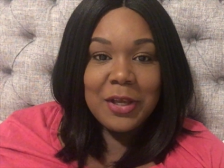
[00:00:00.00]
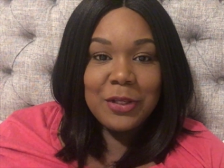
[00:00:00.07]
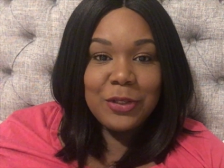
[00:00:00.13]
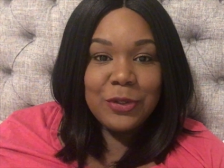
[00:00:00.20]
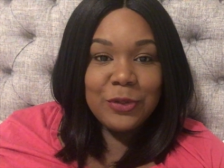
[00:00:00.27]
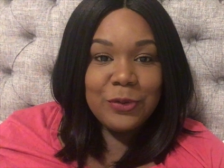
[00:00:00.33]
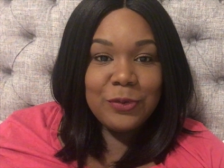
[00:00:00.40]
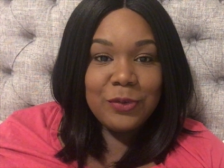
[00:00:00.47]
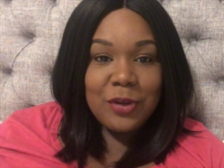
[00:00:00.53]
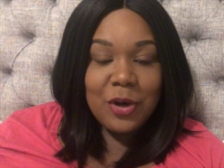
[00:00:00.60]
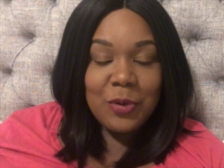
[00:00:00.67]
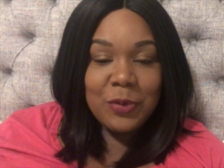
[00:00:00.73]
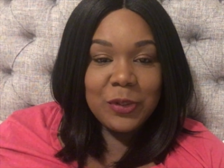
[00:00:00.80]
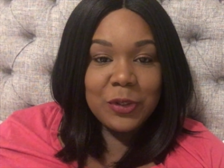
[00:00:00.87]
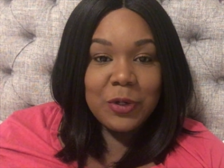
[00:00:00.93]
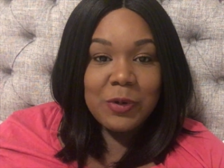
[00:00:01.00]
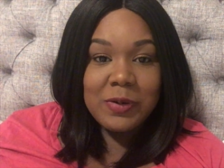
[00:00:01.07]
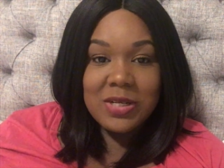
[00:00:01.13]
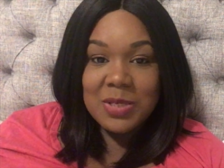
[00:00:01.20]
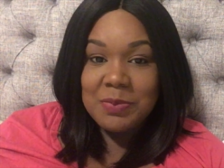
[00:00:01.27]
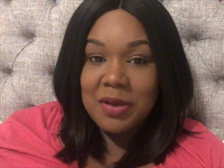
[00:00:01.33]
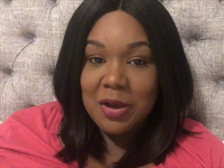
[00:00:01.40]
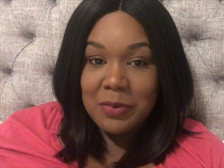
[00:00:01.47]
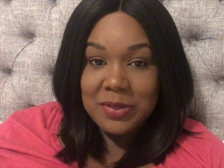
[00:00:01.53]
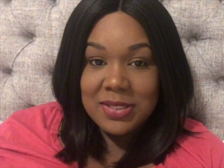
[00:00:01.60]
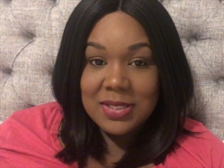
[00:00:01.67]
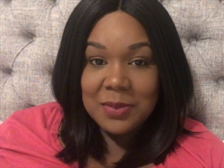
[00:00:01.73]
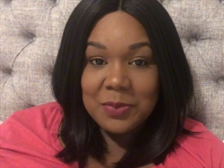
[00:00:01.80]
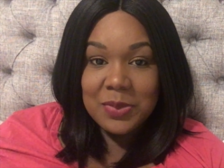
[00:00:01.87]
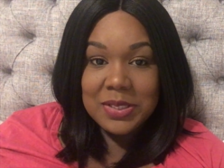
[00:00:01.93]
you don't want to correspond with
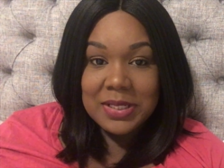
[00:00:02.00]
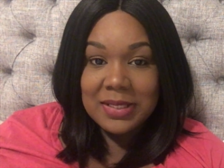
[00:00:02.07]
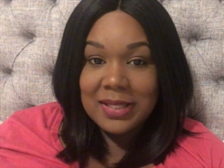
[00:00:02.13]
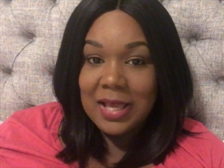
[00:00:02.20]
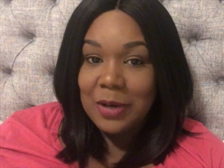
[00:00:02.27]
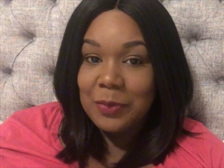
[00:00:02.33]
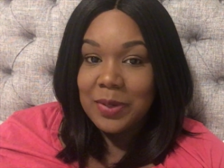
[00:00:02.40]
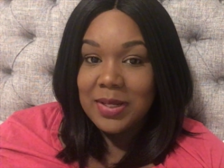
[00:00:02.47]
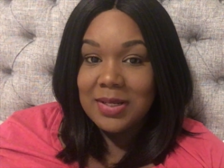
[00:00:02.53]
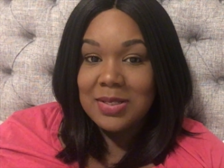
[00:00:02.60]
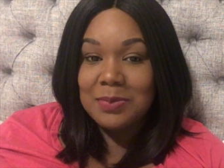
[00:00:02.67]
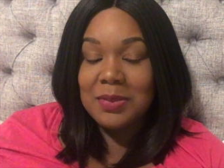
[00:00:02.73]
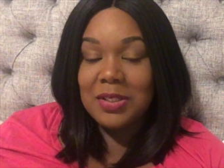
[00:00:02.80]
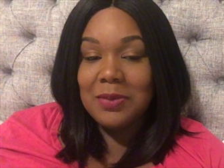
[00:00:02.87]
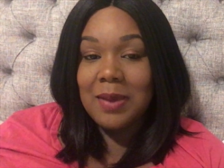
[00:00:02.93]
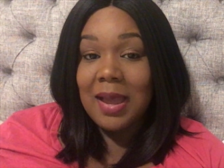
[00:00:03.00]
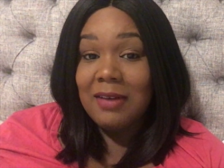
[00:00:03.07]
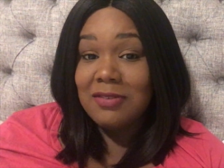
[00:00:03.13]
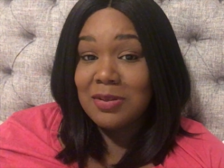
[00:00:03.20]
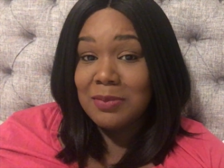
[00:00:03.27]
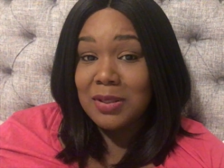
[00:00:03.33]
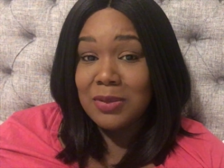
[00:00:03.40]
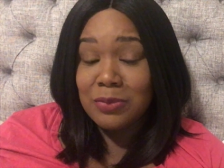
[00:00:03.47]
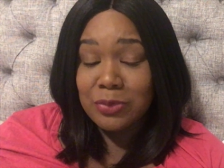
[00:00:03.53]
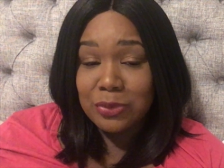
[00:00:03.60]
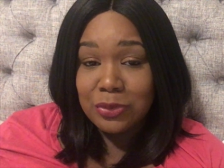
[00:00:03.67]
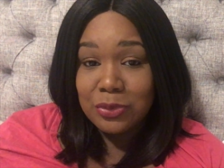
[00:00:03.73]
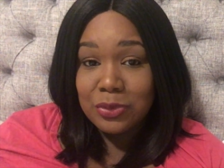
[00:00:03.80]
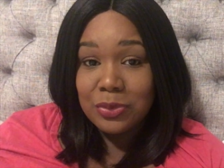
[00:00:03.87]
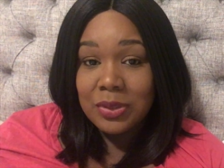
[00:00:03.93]
someone in that way doesn't mean you have to be
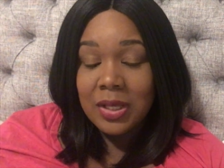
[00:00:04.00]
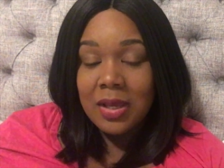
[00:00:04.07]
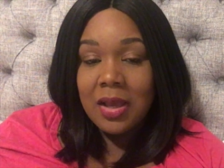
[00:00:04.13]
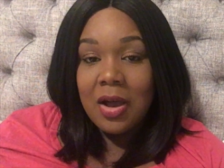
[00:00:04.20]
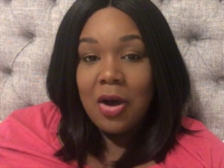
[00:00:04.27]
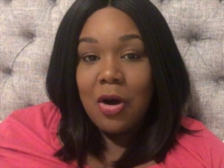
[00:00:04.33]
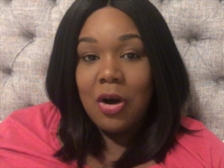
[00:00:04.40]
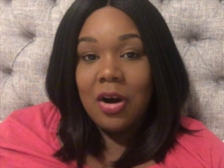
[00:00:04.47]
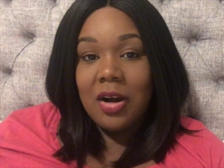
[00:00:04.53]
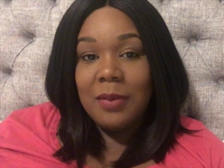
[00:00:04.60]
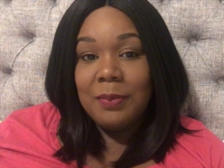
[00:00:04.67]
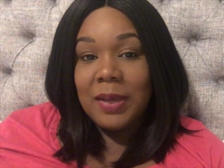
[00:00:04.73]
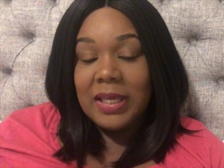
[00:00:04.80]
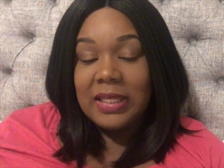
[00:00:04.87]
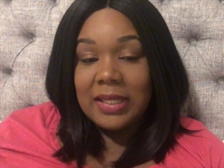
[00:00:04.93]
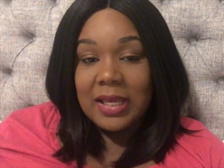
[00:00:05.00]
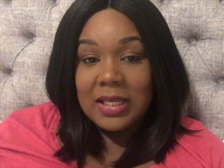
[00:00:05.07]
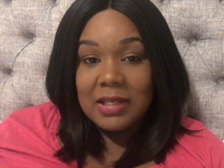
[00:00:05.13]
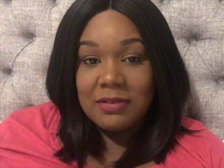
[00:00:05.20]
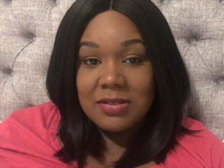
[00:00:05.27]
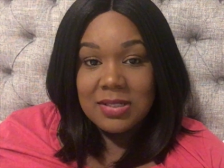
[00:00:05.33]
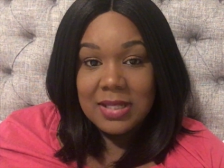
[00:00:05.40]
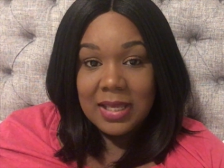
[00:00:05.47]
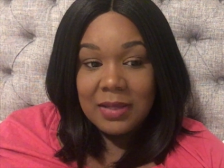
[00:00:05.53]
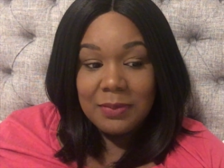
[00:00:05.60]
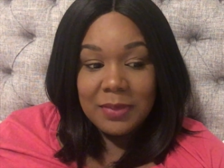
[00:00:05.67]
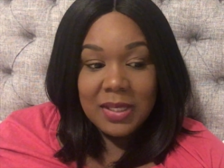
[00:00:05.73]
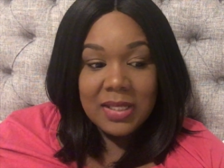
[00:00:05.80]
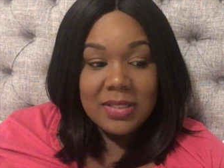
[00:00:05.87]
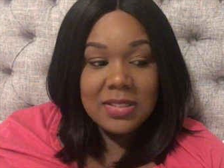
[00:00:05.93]
rude or make negative
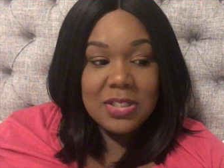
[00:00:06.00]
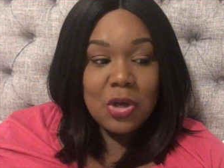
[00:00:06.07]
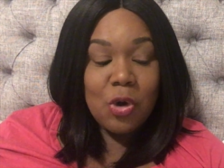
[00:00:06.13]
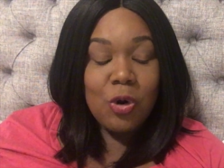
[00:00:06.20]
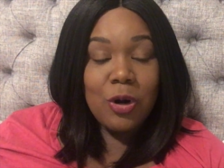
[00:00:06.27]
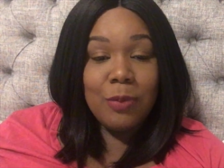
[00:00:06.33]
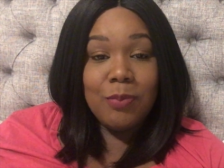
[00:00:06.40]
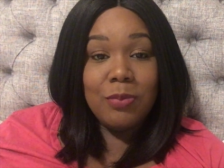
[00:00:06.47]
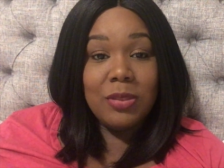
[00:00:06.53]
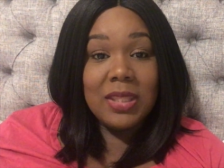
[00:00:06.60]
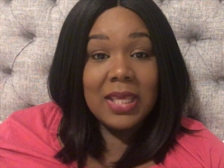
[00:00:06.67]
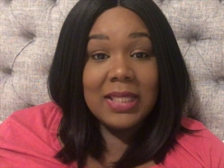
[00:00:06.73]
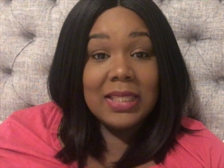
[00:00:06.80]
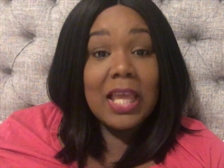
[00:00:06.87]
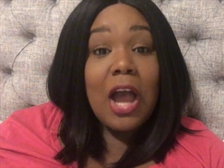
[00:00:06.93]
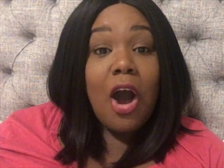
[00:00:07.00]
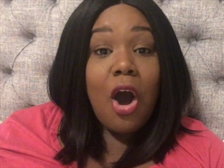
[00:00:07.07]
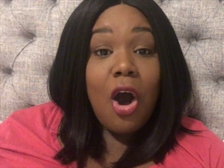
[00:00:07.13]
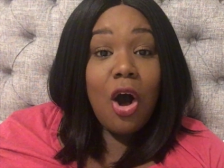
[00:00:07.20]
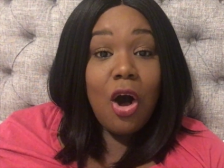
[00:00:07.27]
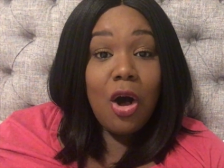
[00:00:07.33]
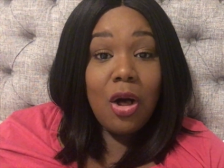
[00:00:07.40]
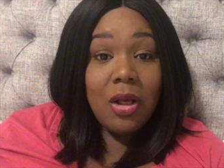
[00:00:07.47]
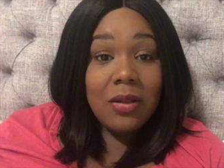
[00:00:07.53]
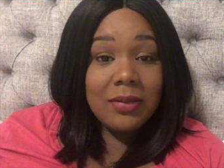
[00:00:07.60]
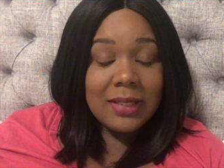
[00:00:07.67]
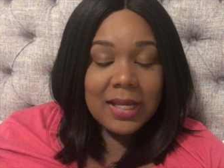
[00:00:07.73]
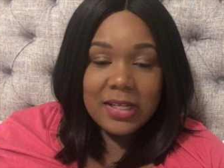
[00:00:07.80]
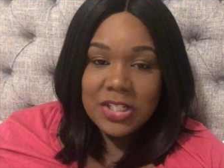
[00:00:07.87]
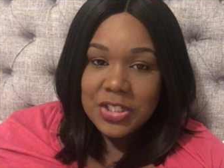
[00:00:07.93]
statements or think that all
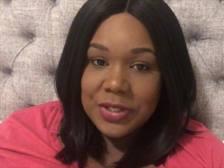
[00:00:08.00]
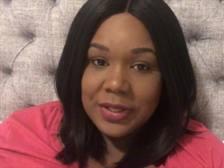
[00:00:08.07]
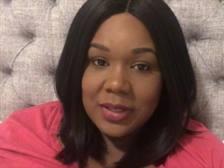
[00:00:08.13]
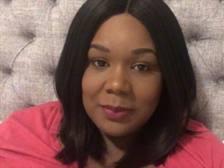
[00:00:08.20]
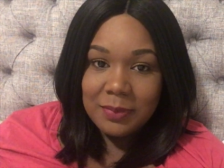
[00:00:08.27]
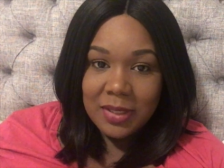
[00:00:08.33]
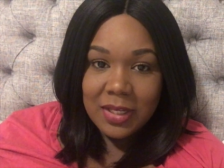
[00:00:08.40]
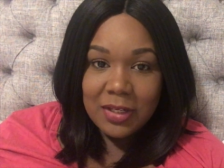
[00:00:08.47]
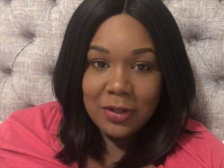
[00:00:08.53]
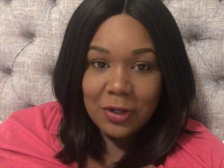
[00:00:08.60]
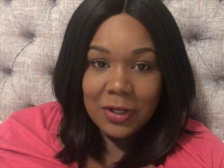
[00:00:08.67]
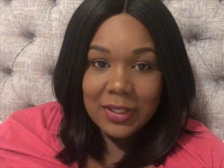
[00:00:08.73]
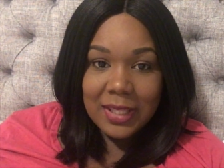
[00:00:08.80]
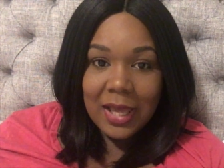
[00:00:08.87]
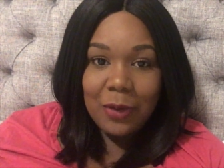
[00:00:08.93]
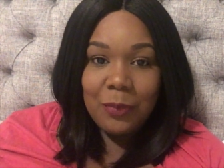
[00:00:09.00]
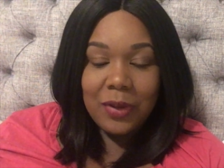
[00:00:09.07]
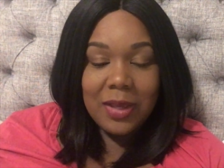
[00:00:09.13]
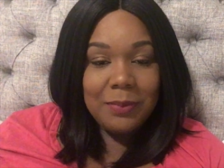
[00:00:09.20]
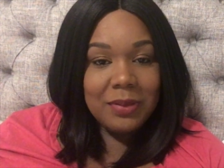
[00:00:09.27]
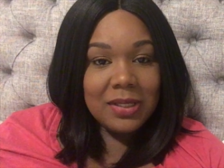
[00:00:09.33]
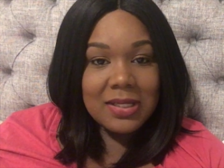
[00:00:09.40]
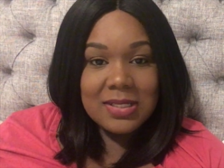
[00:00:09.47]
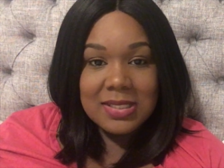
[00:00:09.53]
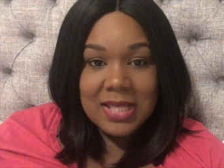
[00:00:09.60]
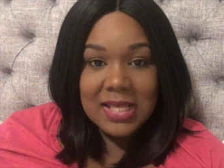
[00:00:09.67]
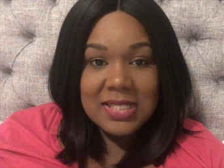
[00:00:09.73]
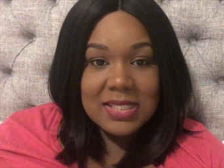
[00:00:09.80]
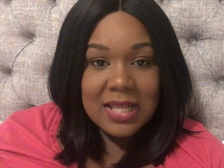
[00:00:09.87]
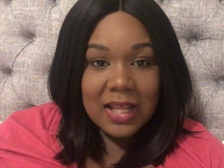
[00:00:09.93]
Nigerian men are that way, because
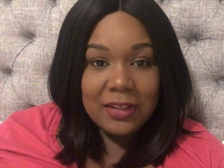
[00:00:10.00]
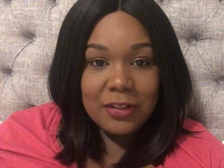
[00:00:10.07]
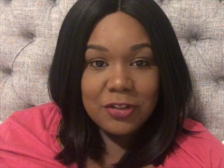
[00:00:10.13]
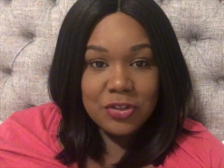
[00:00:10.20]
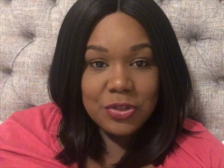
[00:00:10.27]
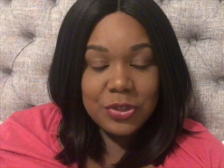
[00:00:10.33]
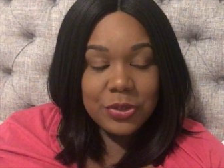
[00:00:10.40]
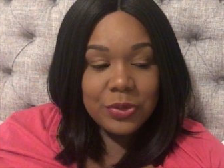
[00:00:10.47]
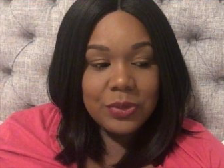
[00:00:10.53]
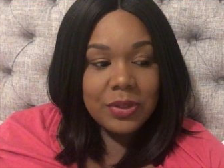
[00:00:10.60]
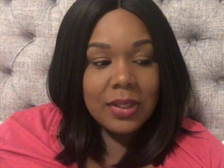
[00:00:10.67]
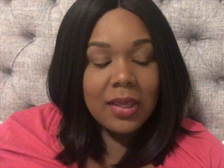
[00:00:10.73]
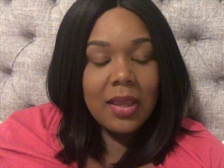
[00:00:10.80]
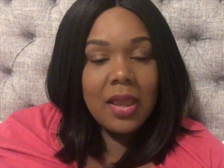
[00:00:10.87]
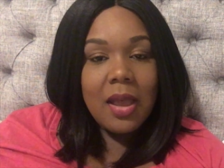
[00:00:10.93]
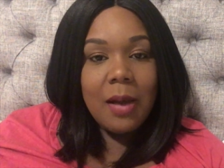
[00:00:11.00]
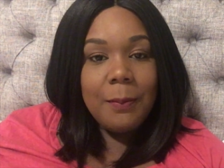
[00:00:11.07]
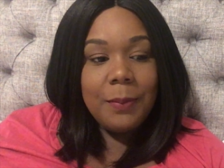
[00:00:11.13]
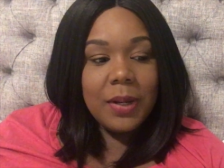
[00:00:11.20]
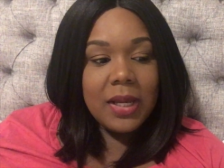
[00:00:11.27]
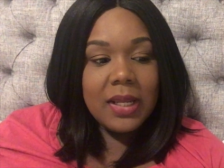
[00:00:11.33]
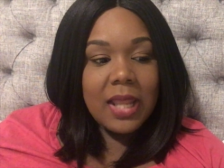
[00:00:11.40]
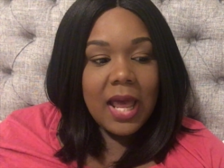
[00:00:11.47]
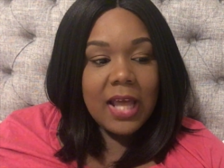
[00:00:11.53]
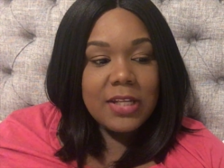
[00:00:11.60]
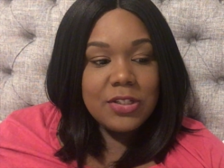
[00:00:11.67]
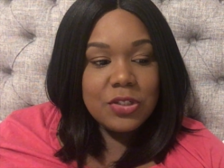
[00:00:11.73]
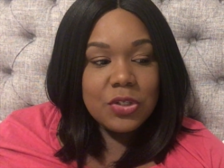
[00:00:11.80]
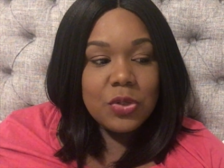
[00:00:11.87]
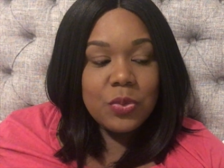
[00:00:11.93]
that's not the truth. But I
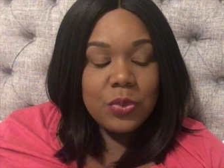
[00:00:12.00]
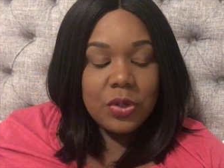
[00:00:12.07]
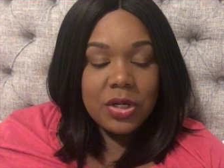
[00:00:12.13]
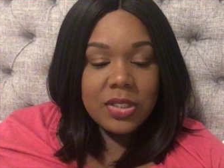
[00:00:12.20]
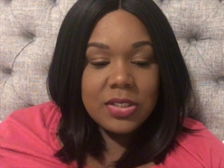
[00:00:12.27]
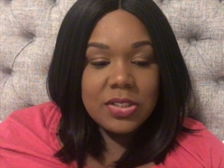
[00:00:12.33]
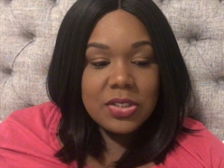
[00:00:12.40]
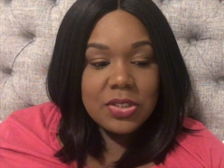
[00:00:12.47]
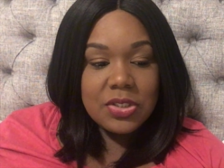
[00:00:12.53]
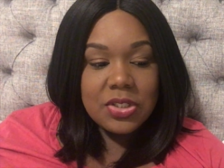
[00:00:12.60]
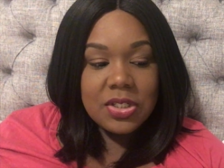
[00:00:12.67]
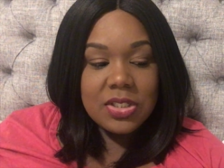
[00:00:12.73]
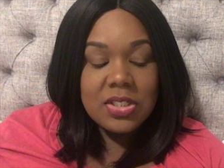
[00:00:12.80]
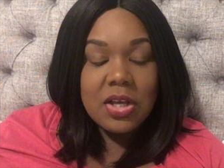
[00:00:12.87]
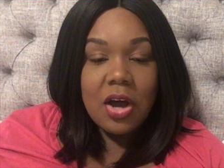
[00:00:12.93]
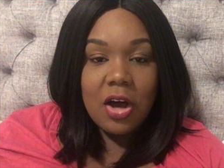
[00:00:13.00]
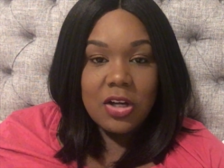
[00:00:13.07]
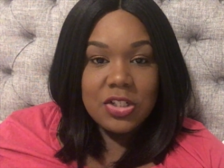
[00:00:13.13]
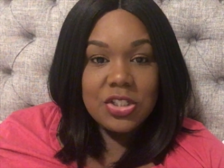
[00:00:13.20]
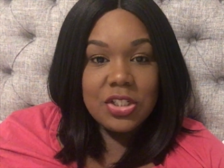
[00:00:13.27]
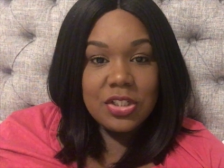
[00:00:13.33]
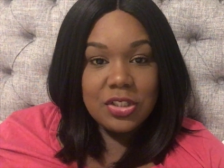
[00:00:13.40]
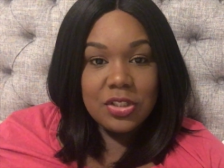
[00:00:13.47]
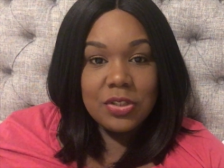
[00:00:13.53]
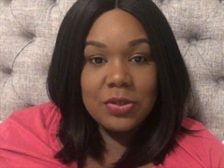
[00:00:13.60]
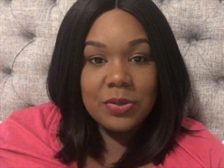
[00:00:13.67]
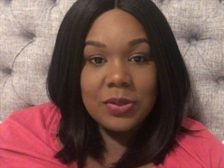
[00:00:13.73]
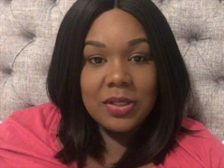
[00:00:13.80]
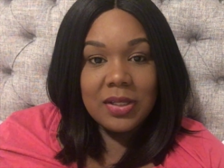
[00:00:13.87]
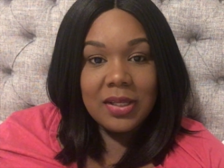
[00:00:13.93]
do want to just caution
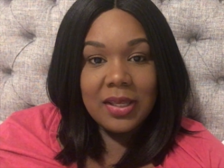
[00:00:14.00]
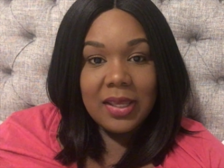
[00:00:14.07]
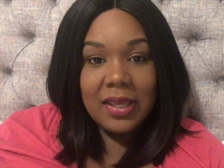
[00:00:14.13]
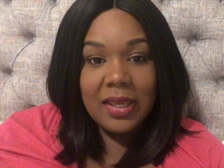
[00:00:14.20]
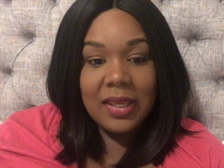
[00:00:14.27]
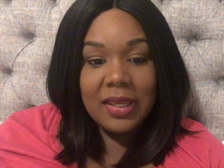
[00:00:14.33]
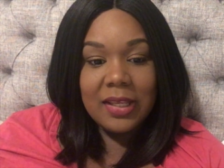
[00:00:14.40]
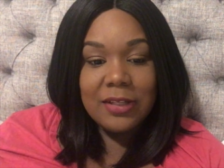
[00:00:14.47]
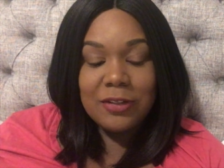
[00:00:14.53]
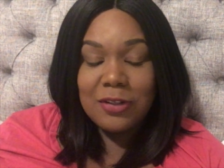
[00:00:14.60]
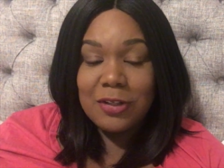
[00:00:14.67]
you. And,